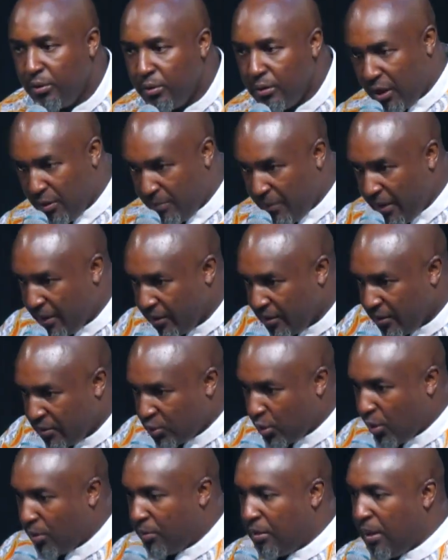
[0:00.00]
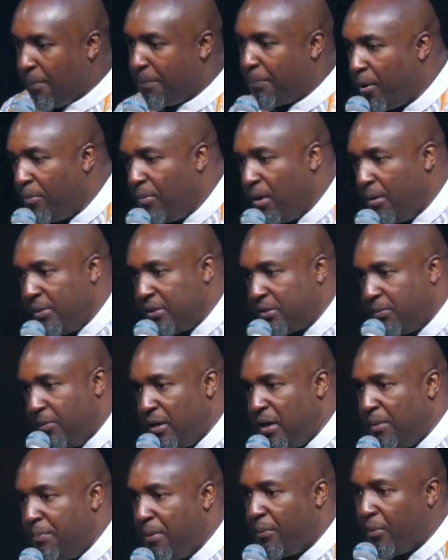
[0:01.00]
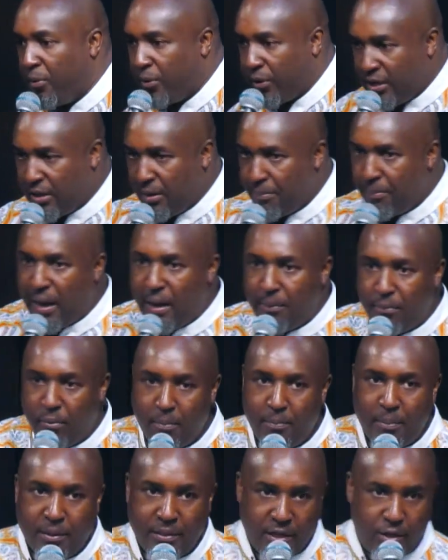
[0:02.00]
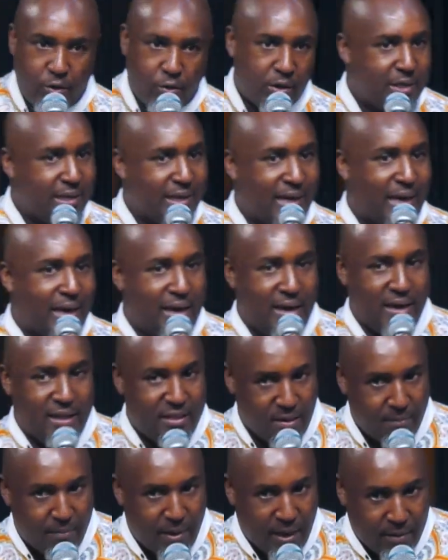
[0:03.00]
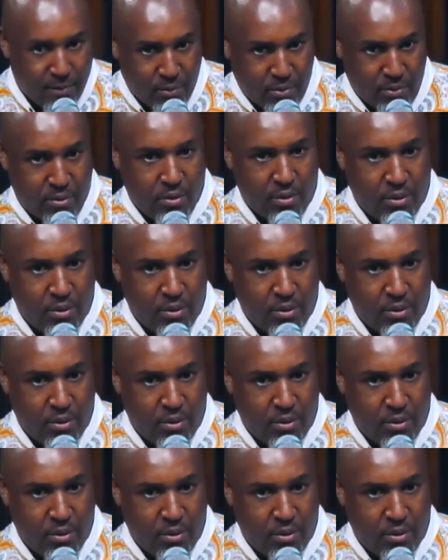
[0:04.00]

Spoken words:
Amen. So the problem is many people read the Bible, but they don't declare the Bible.